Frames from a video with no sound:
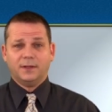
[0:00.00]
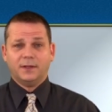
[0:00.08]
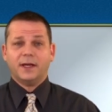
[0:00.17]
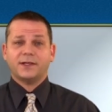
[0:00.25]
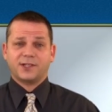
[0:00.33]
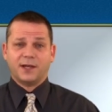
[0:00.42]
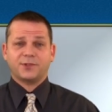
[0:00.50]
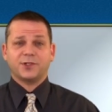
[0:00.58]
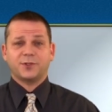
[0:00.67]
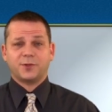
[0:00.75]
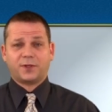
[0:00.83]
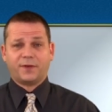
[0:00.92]
Exemption
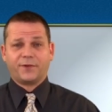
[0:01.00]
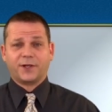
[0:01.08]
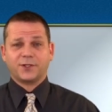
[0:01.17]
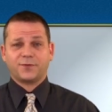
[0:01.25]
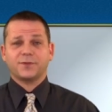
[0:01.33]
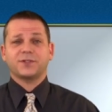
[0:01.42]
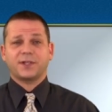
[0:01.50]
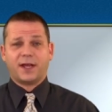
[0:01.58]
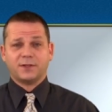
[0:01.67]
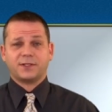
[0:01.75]
Certificates for Sales